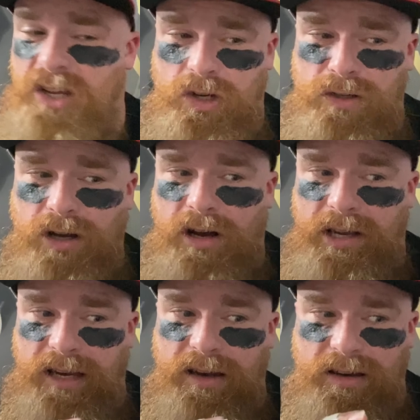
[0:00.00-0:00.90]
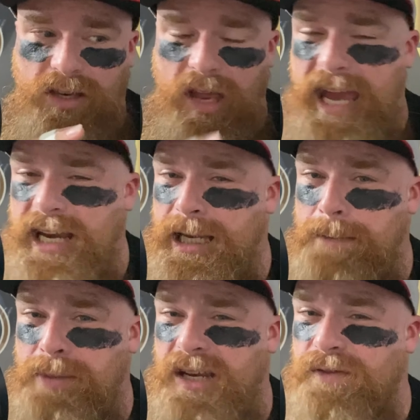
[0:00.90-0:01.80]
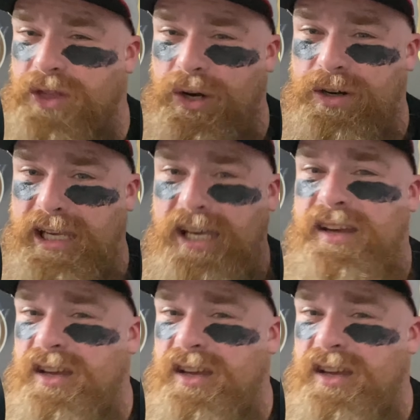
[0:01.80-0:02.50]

You're talking ADP of 30